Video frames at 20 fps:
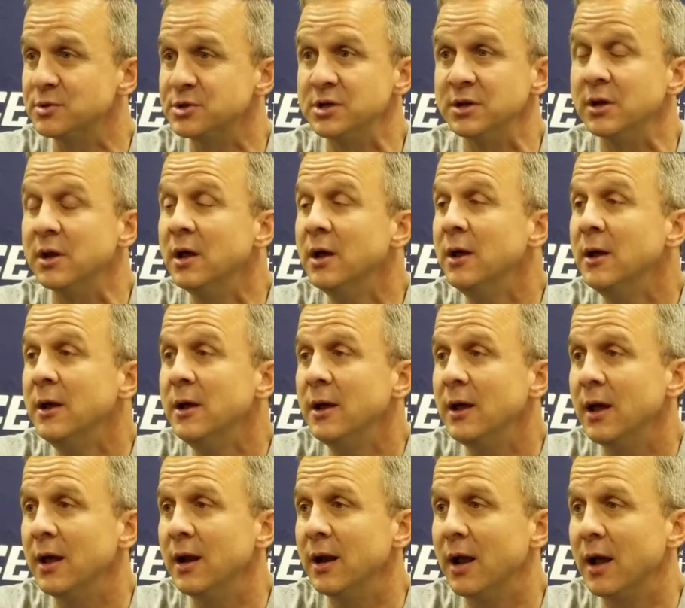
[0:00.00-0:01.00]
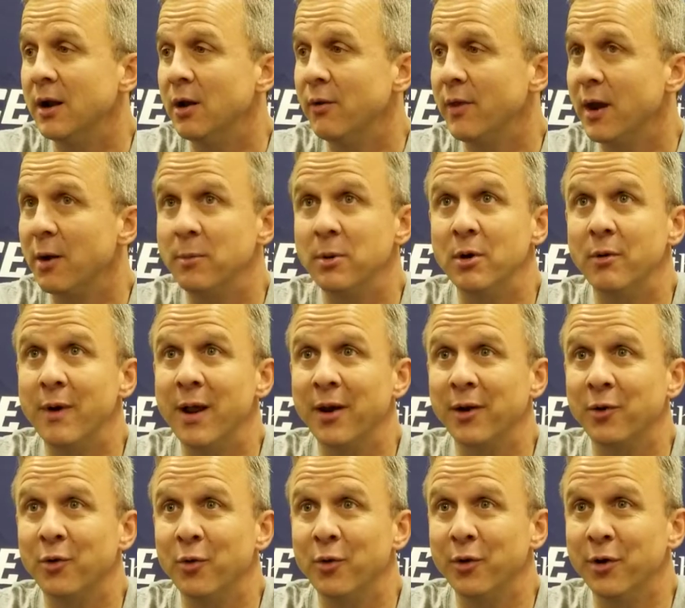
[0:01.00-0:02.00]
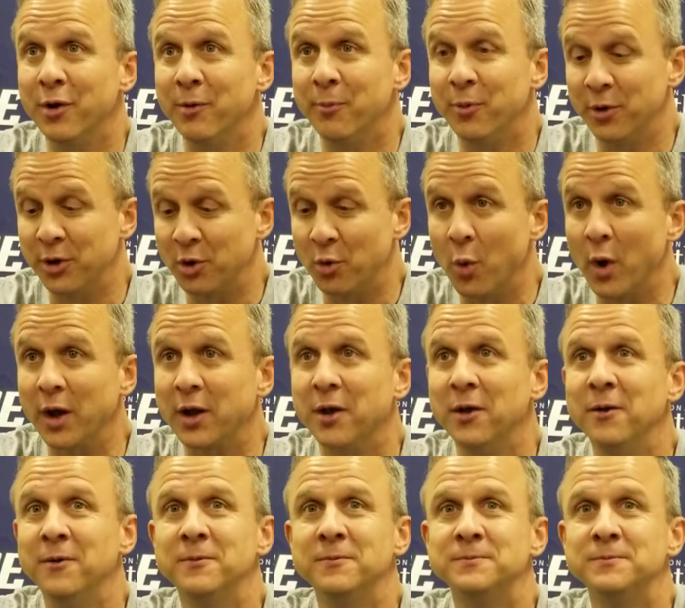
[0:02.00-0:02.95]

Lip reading: And I know that'll be around the corner here pretty quick.